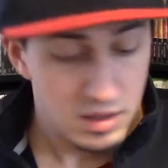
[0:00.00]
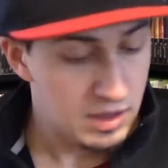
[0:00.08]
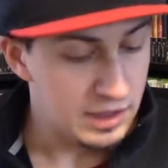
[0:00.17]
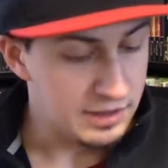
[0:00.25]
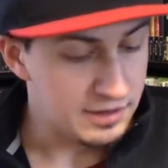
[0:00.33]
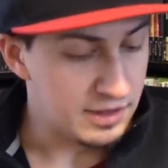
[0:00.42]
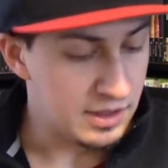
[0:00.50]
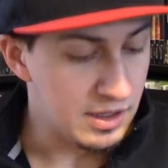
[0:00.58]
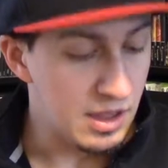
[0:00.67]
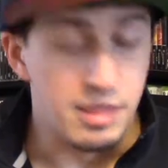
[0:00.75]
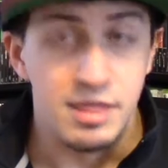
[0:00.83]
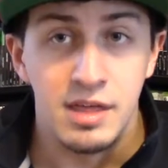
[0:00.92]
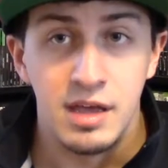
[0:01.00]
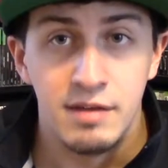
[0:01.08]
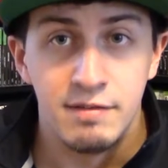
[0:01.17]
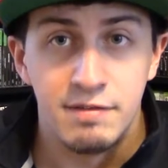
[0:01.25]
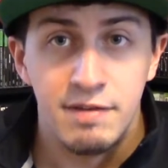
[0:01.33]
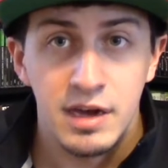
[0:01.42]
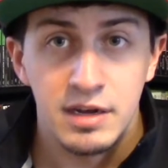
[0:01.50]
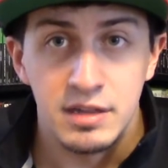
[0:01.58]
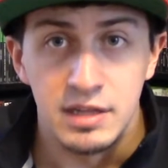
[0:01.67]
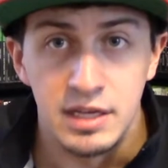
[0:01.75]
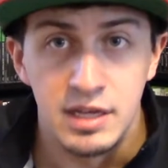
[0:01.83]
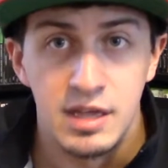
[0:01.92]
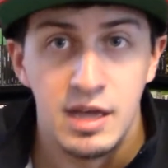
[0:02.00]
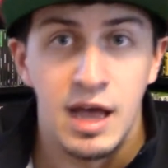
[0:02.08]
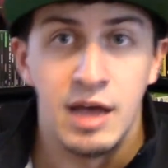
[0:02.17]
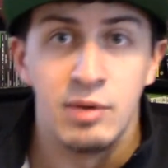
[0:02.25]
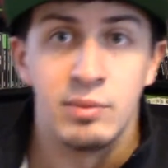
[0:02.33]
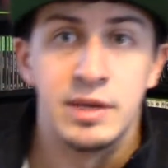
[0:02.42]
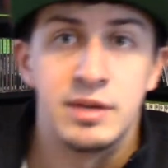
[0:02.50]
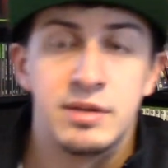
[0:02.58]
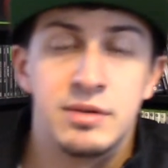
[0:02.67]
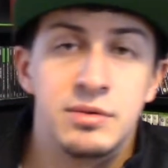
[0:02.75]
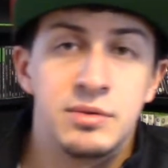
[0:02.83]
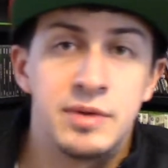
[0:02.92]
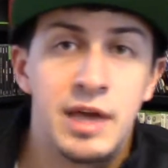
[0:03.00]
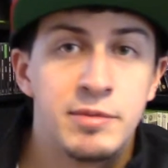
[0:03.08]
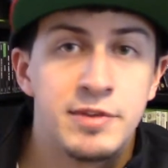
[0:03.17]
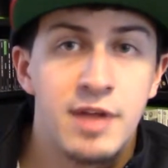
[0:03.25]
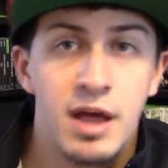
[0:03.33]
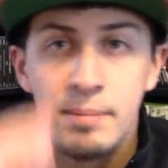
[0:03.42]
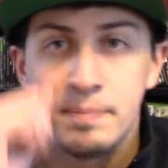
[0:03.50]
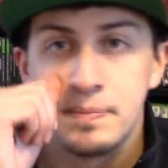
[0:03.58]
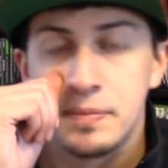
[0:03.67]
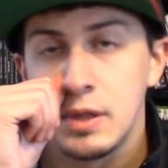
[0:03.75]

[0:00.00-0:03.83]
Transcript: Let's see, then finally I went to GameStop.